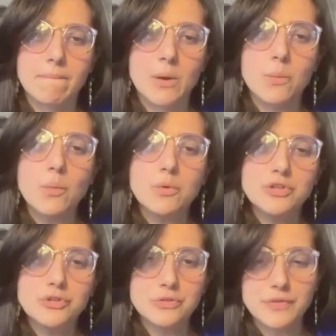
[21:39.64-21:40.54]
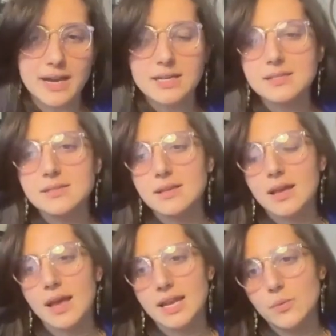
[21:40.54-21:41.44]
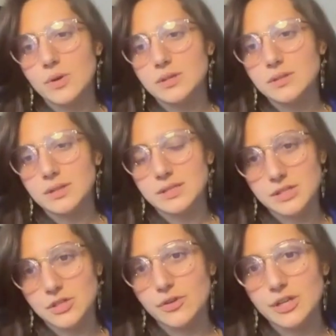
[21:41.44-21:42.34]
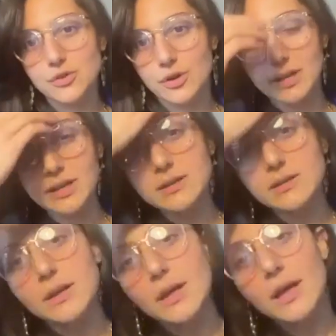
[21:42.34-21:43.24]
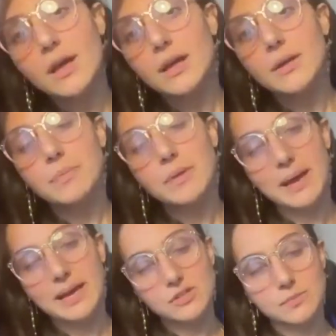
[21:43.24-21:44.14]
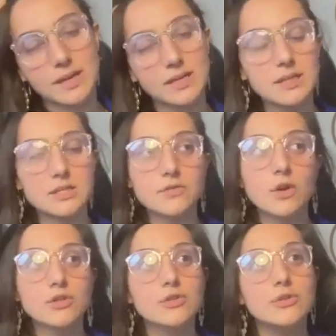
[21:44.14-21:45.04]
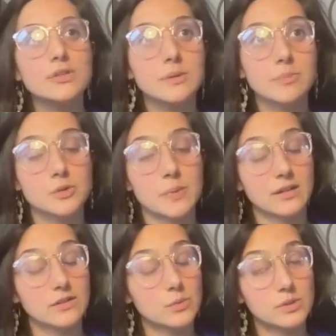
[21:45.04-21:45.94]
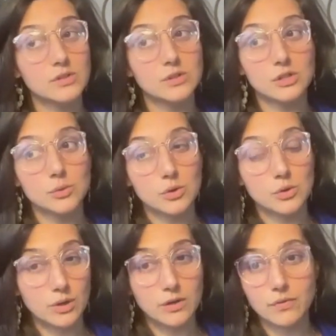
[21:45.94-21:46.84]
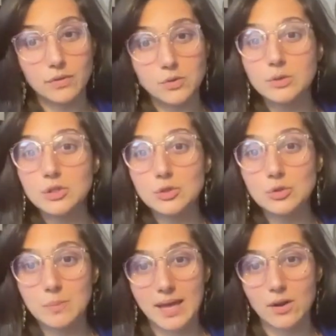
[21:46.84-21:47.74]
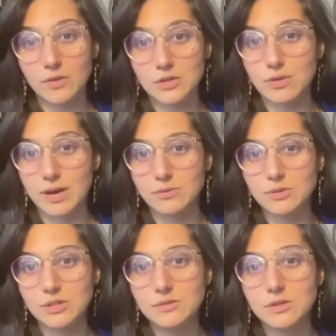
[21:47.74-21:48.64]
What would you advise anyone considering joining the mastermind? Because you've got two unique perspectives. One is that you were there's only two men on this round.